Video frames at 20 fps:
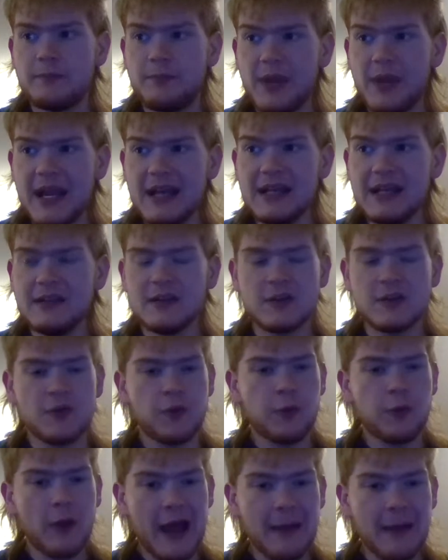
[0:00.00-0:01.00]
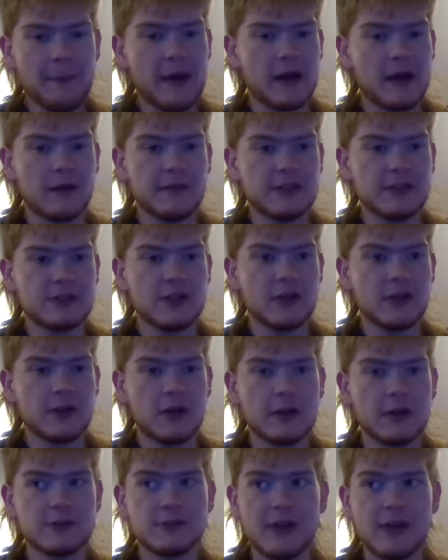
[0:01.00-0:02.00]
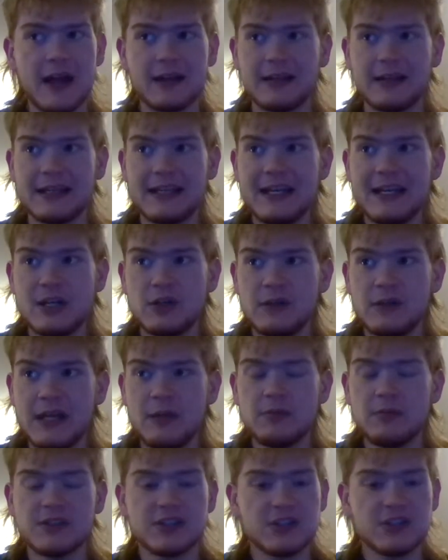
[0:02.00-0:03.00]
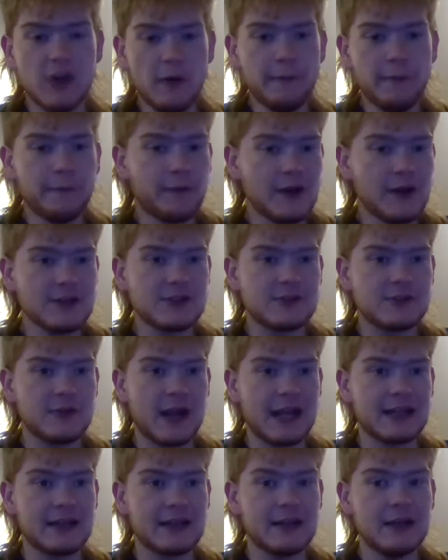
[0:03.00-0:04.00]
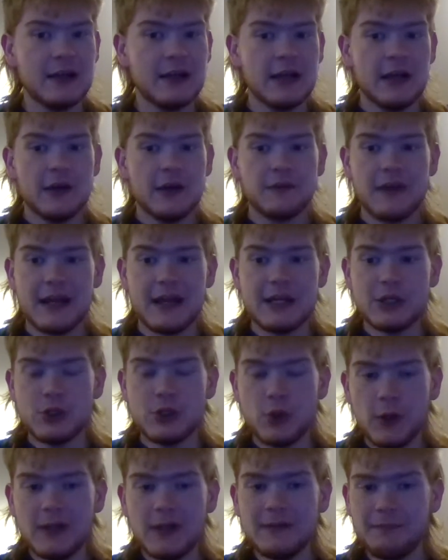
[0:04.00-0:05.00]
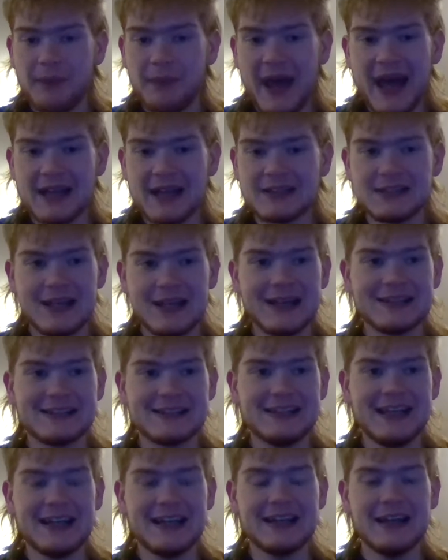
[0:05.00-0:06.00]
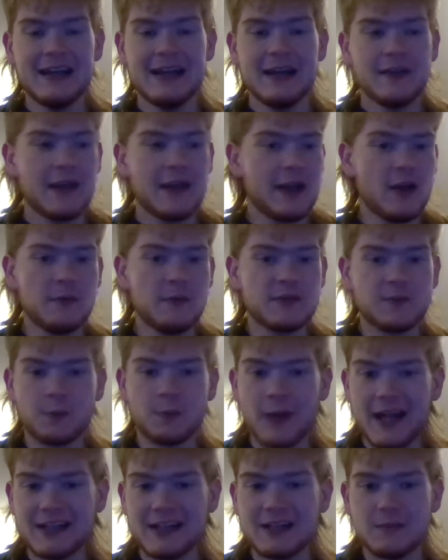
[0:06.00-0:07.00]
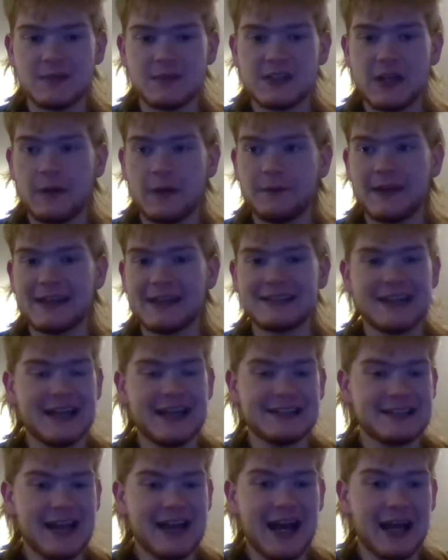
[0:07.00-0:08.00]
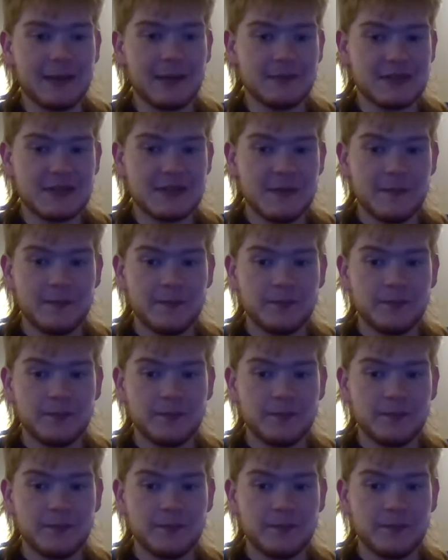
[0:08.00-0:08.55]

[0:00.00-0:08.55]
beating the crap out of each other on track. Like he was so frustrated that he couldn't pass Gus Dean that he almost wrecked himself like 10 times.